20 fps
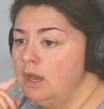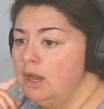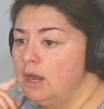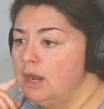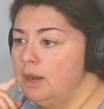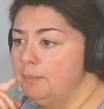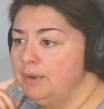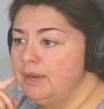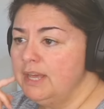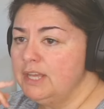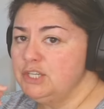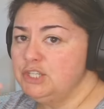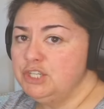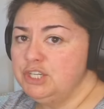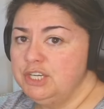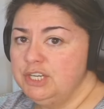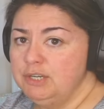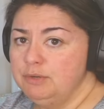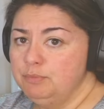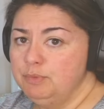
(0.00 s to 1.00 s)
And as
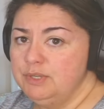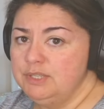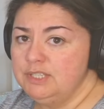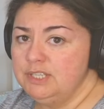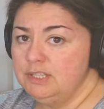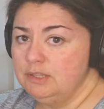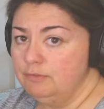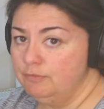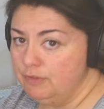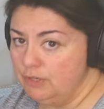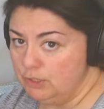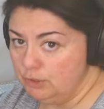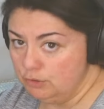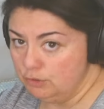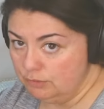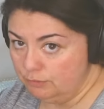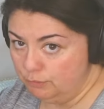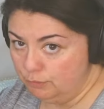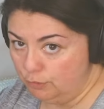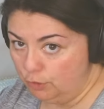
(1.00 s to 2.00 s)
we see the videos
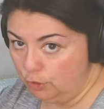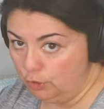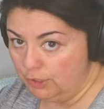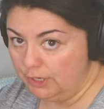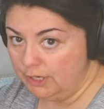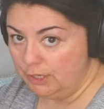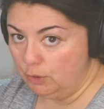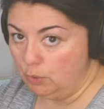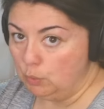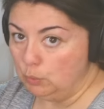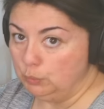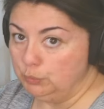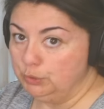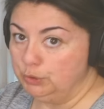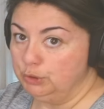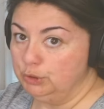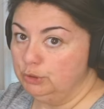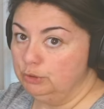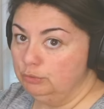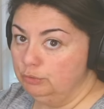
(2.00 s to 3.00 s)
of her getting
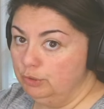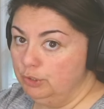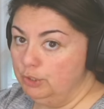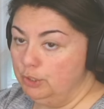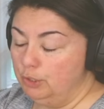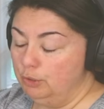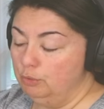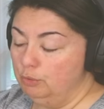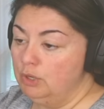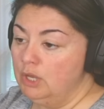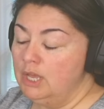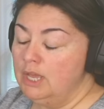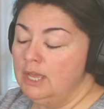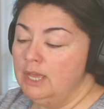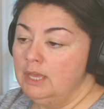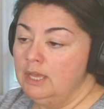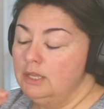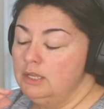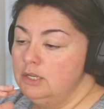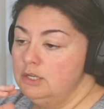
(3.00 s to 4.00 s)
older, you know,
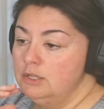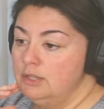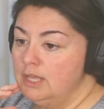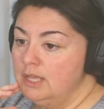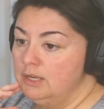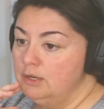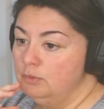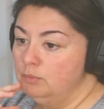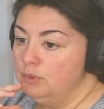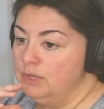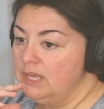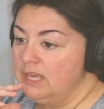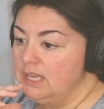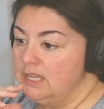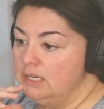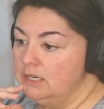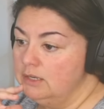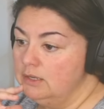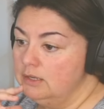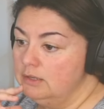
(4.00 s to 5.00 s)
then we
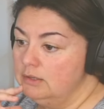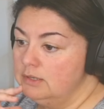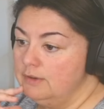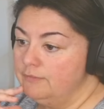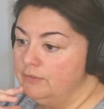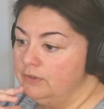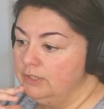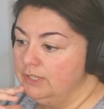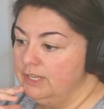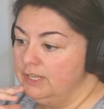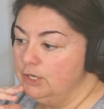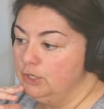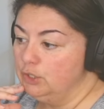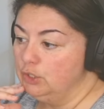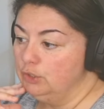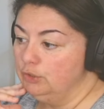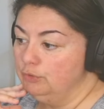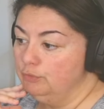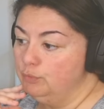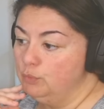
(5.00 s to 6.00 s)
can definitely
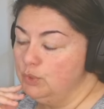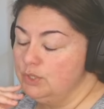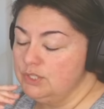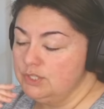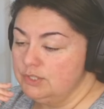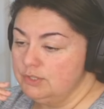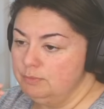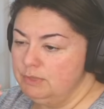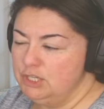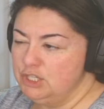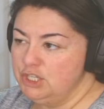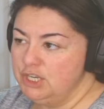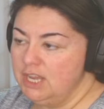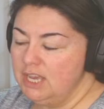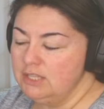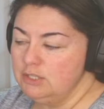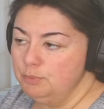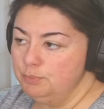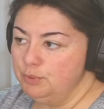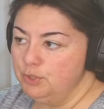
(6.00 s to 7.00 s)
hear the voices. I mean, she
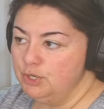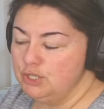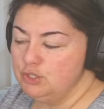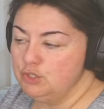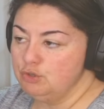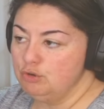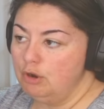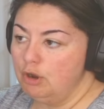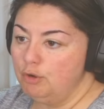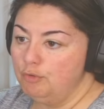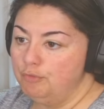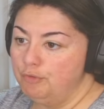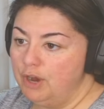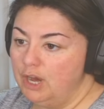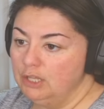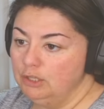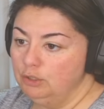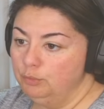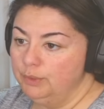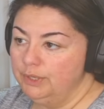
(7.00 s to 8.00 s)
has a pretty strong
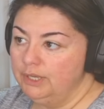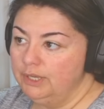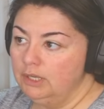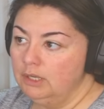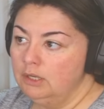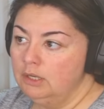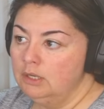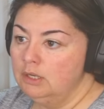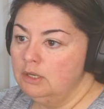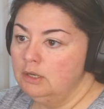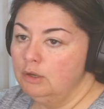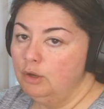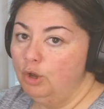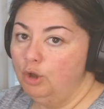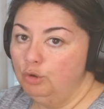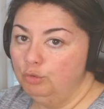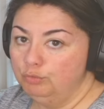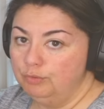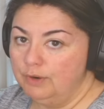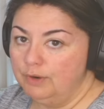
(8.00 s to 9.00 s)
following
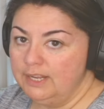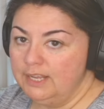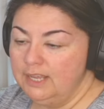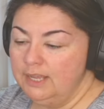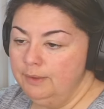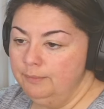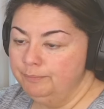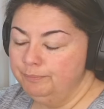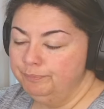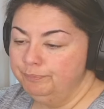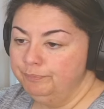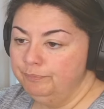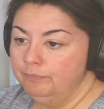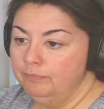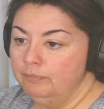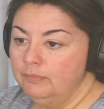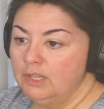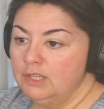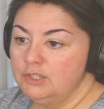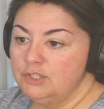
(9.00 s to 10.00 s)
already.
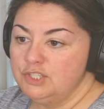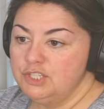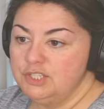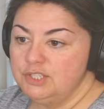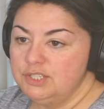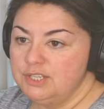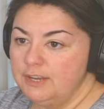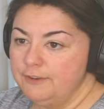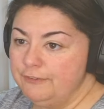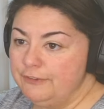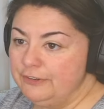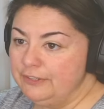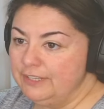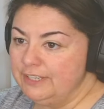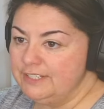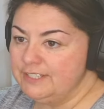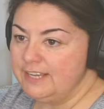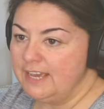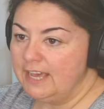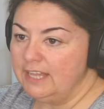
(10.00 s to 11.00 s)
She's definitely
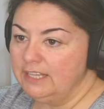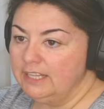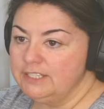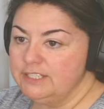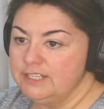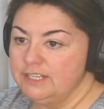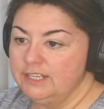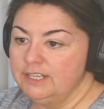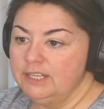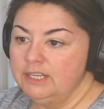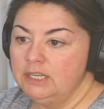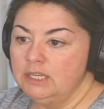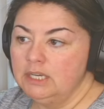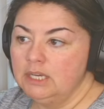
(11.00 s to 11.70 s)
talented.